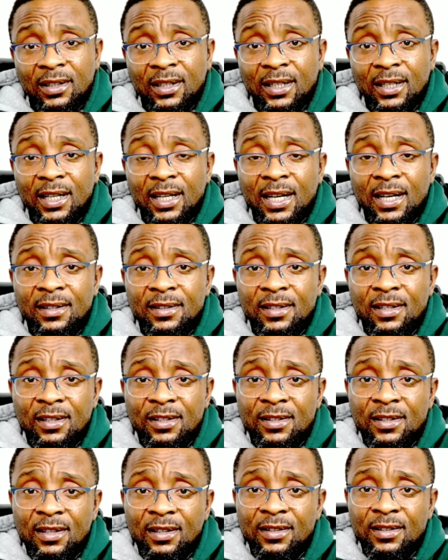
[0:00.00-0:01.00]
It is
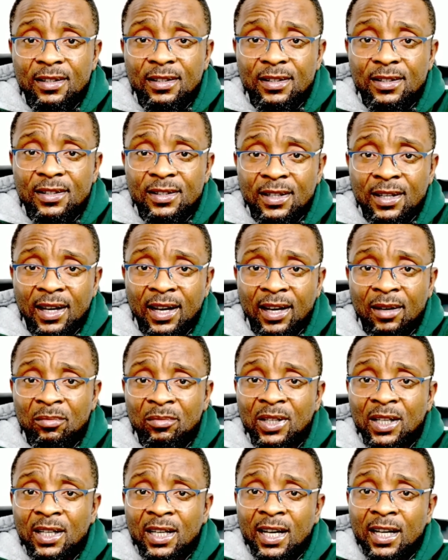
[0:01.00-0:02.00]
the system.
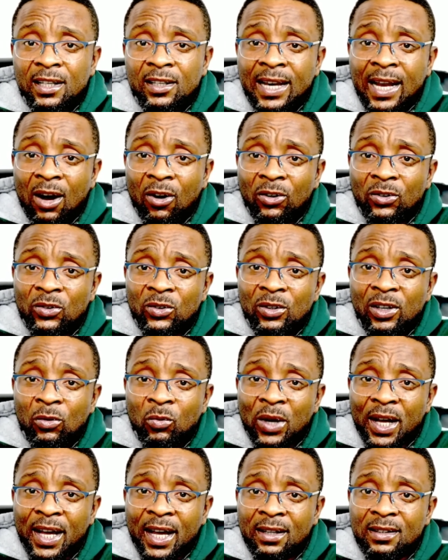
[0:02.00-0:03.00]
Now, we
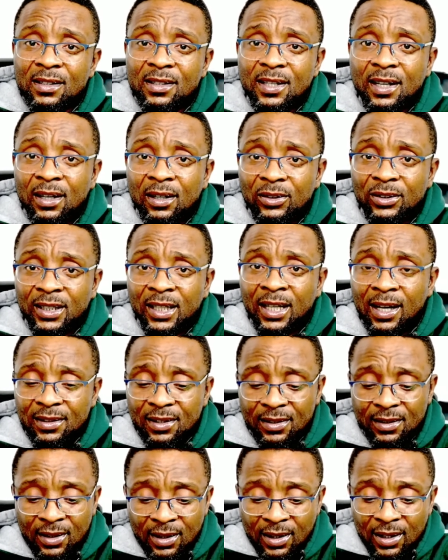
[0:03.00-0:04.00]
can tell that
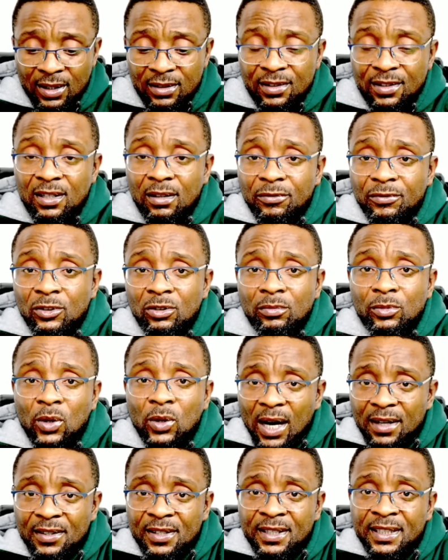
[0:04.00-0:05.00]
Tifnubu
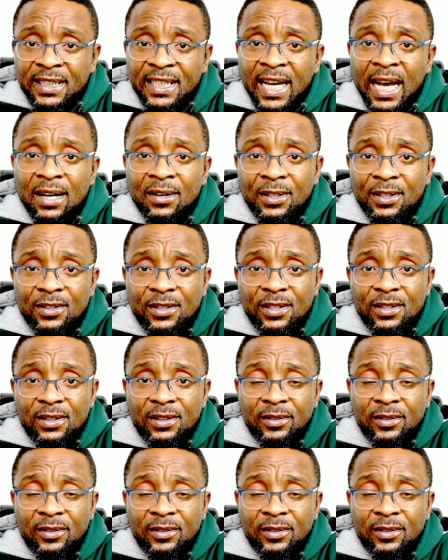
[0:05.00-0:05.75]
has inherited